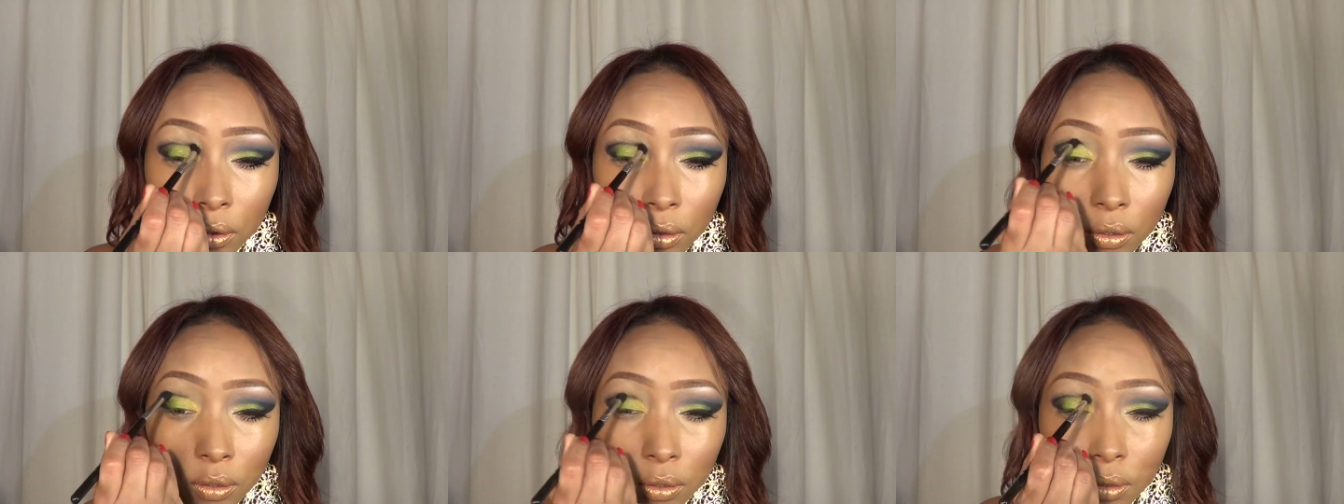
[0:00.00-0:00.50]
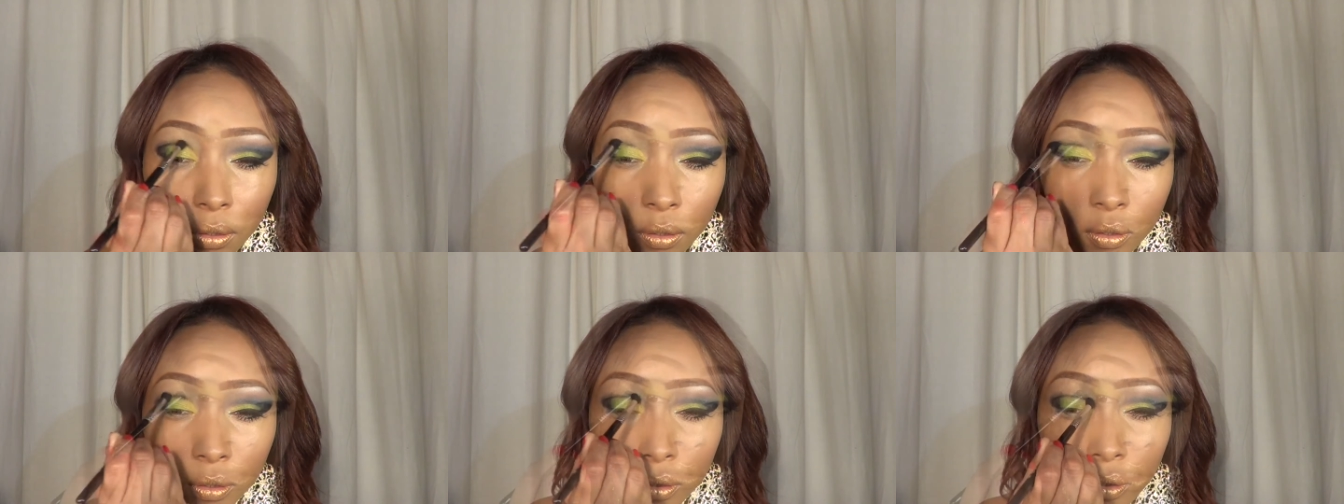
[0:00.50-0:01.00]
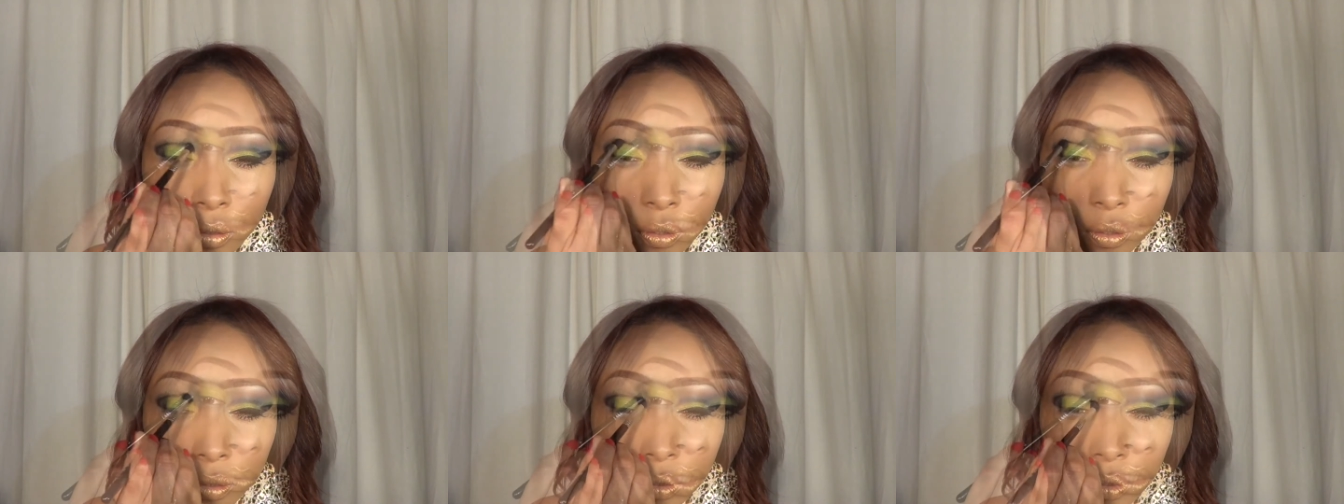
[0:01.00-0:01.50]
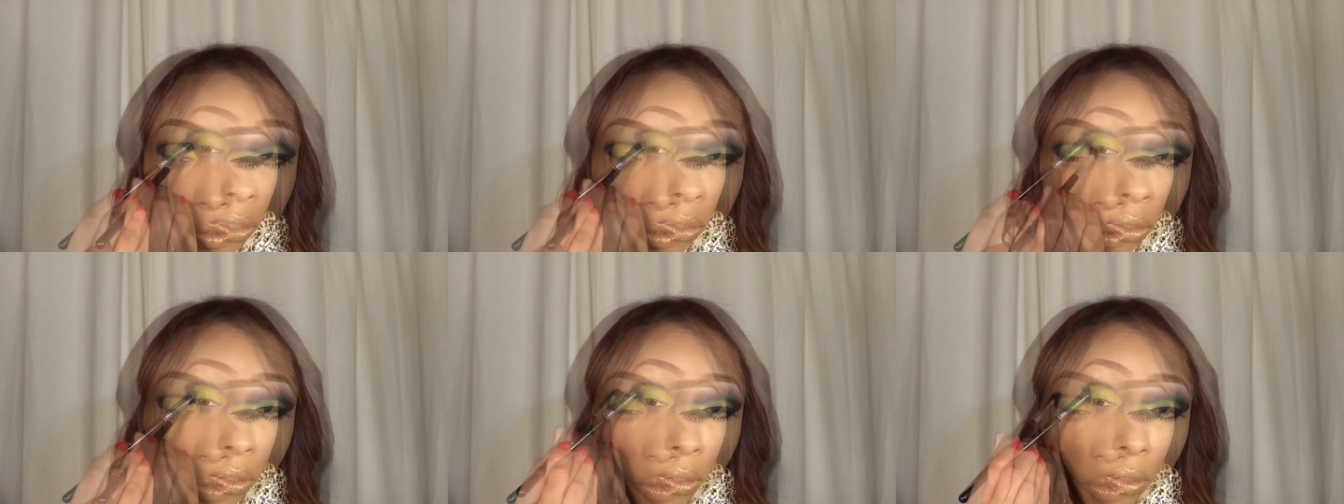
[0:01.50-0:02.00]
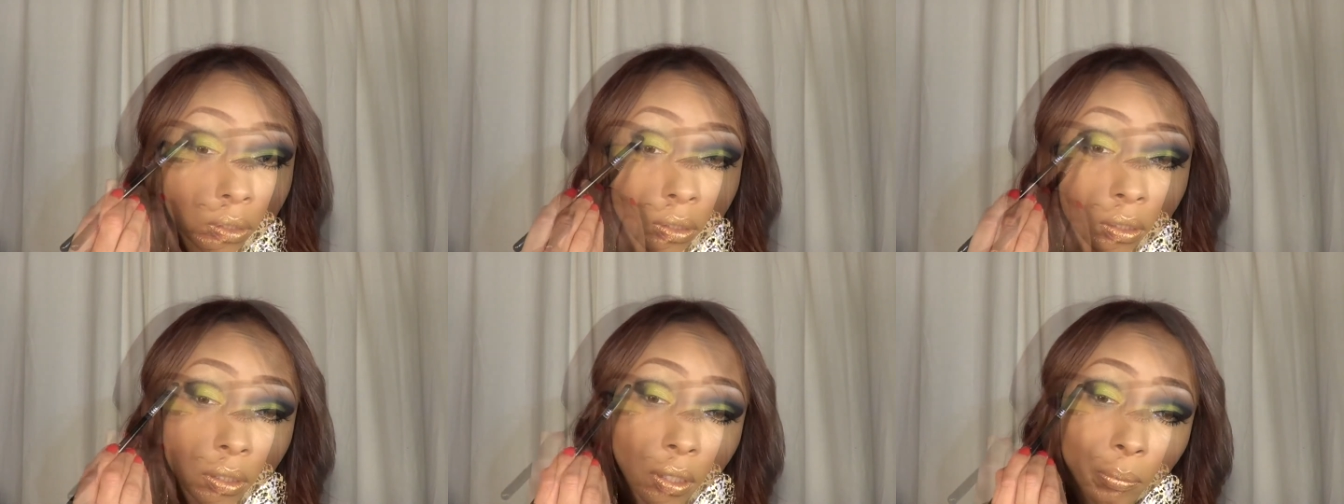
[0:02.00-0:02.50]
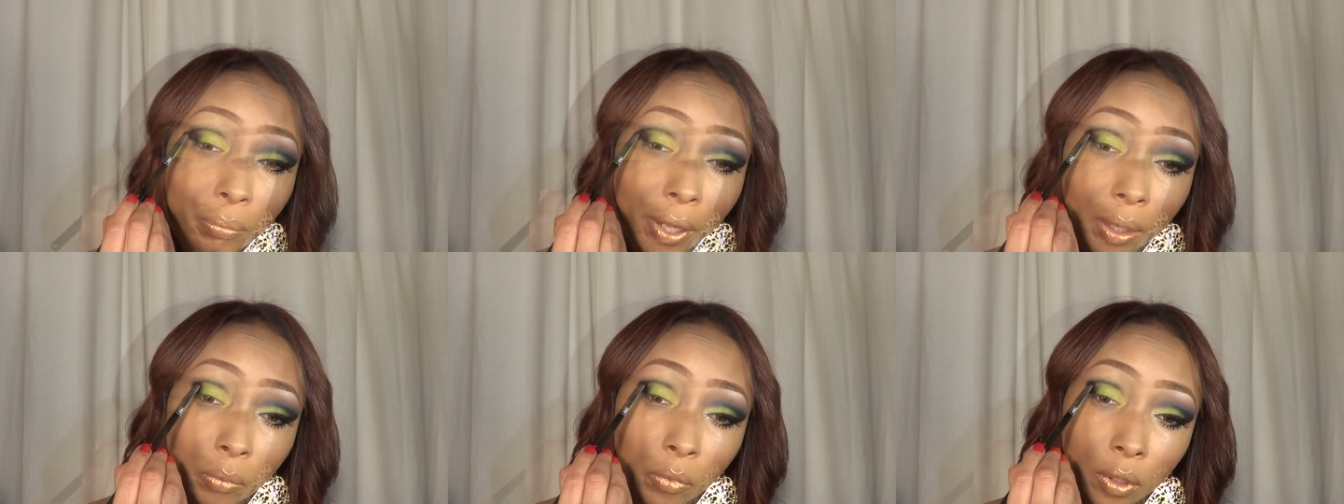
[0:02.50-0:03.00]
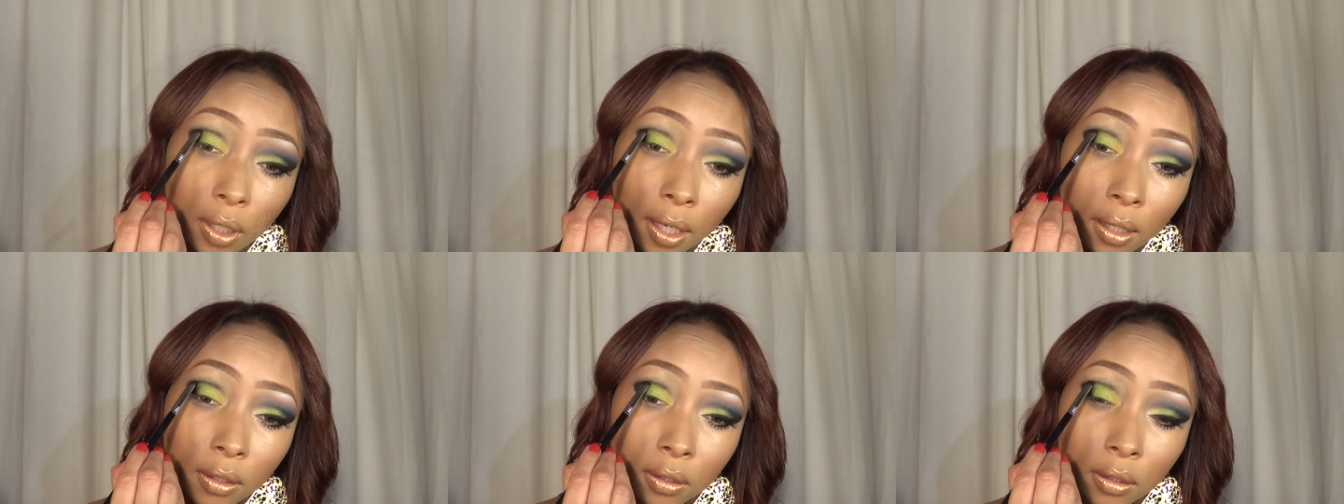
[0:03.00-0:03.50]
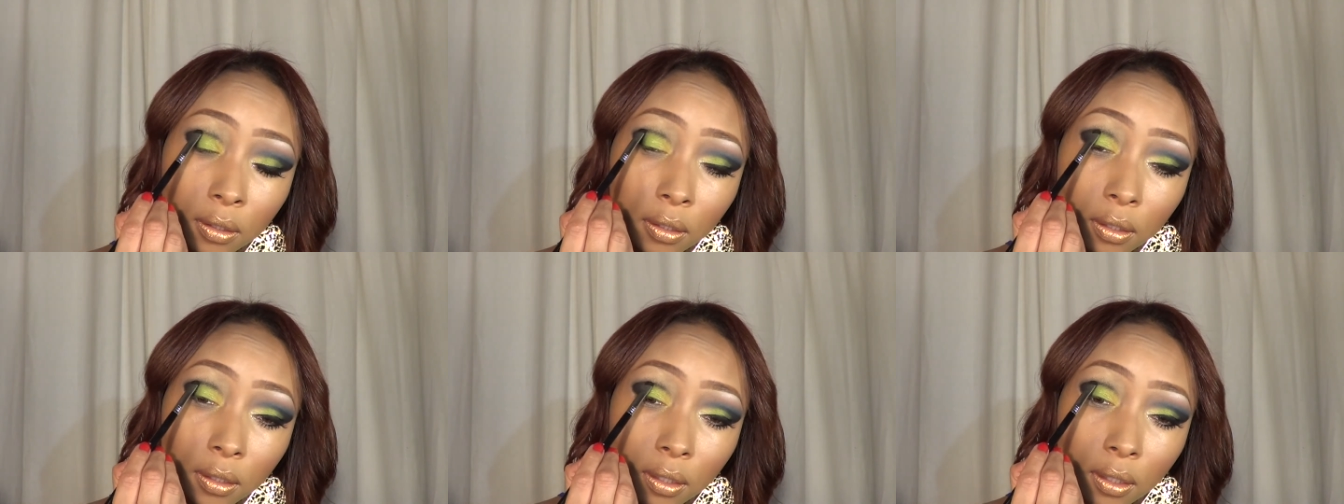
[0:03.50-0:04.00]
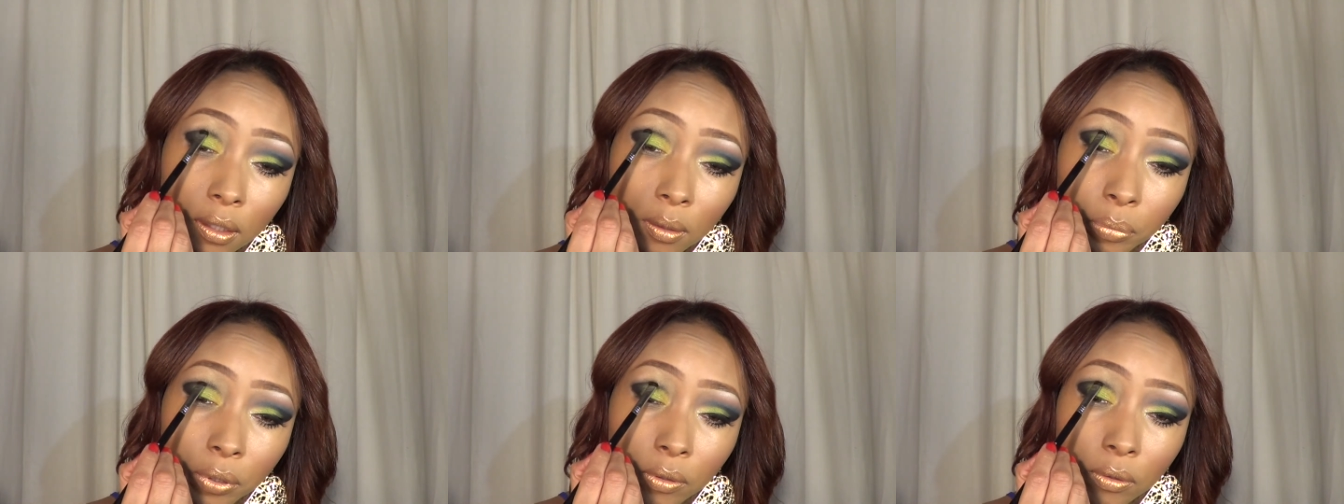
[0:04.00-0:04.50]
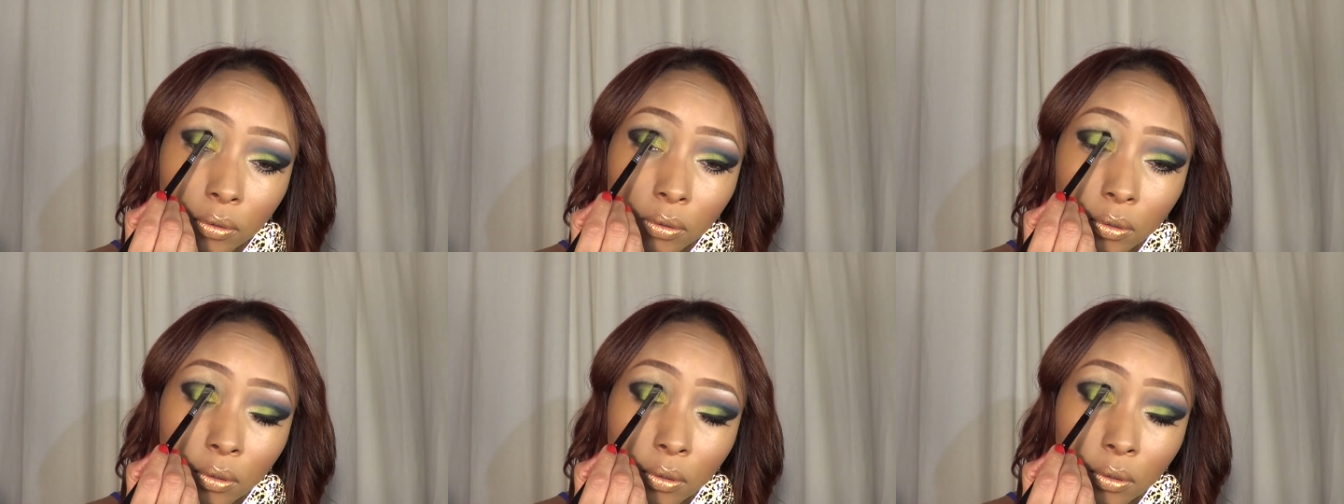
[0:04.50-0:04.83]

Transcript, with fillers: I'm going to use my short shader brush, pack more color, and pull.